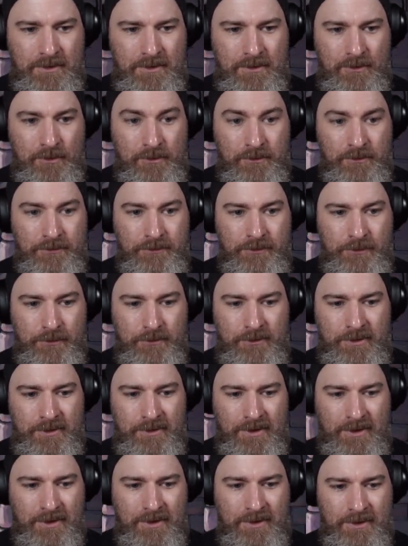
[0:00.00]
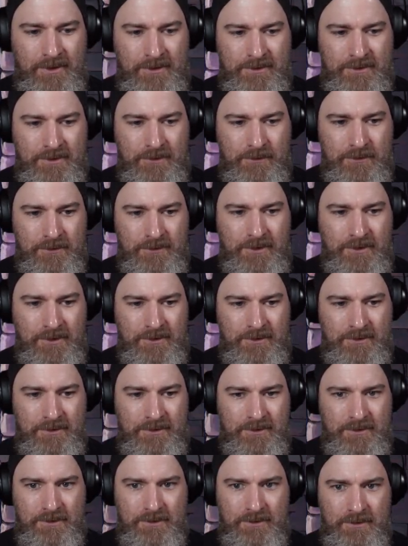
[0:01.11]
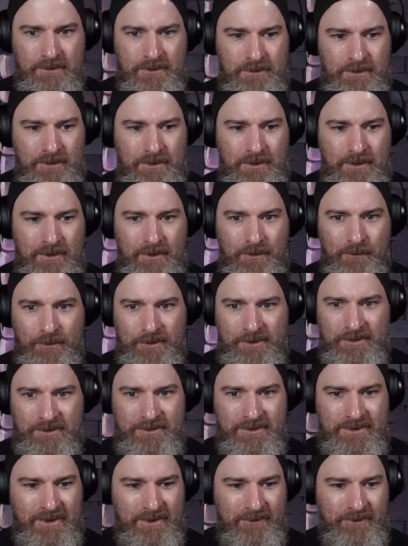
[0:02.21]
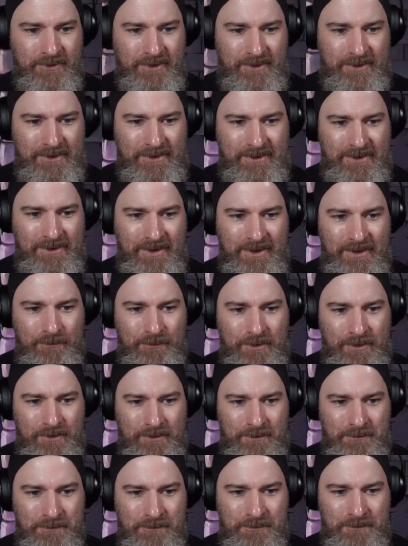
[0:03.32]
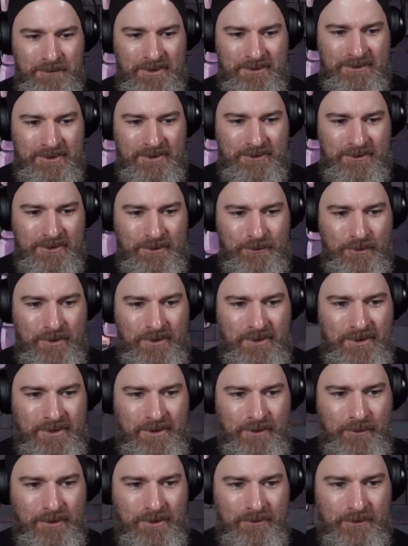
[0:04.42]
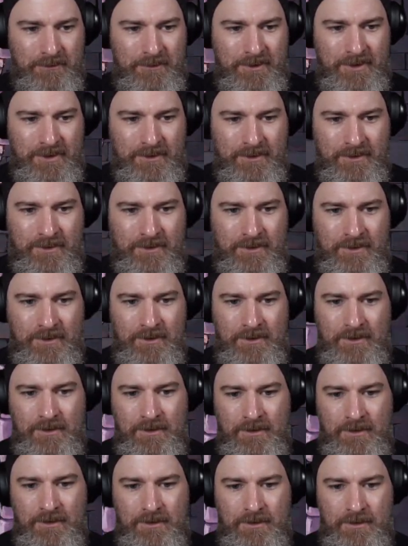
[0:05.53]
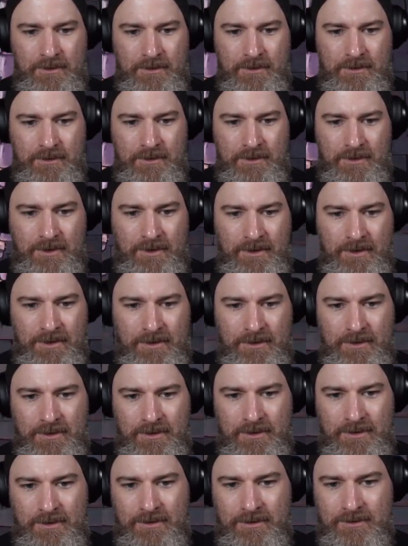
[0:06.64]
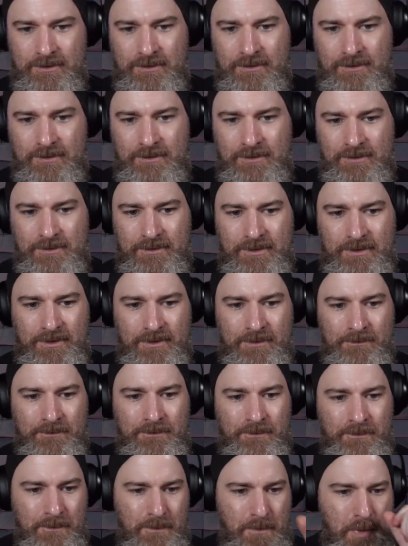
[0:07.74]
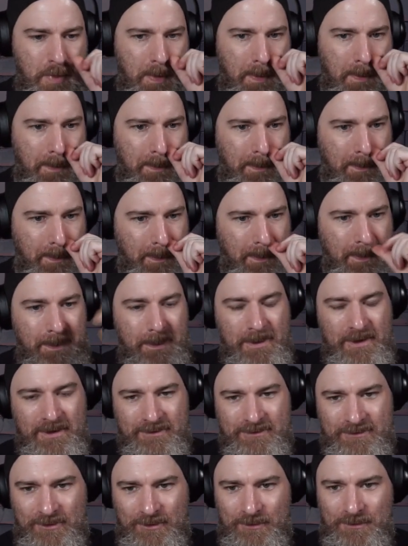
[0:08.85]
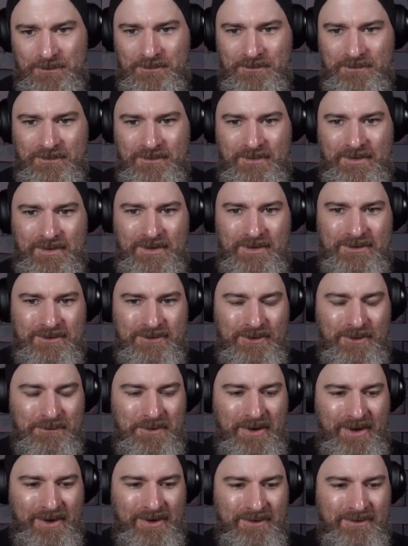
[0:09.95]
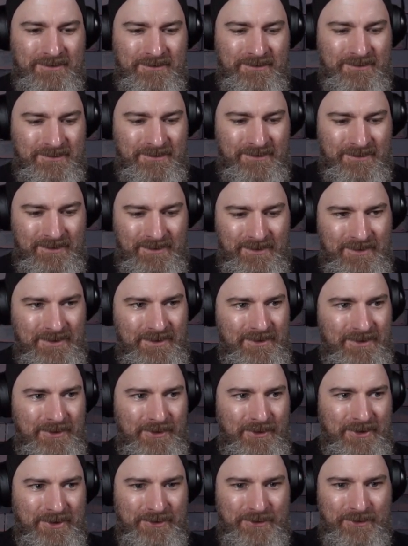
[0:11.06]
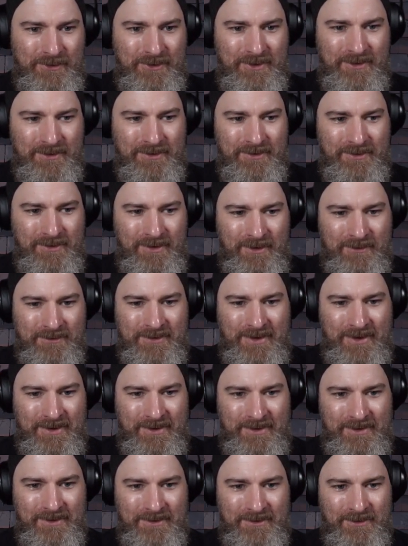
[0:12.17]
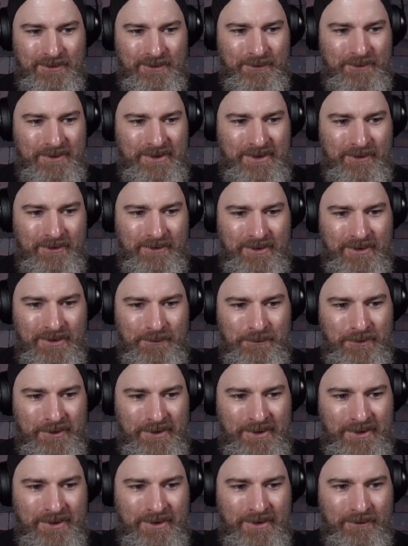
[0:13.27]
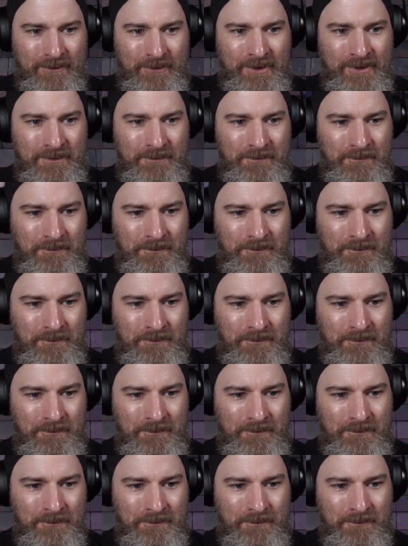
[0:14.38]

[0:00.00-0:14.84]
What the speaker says: Or food in that case. That was nice. We definitely need that. We're essentially one hit away from death. And yeah. So, it's not bad. 32 health. I'll take it. Look, we need all the help we can get, right?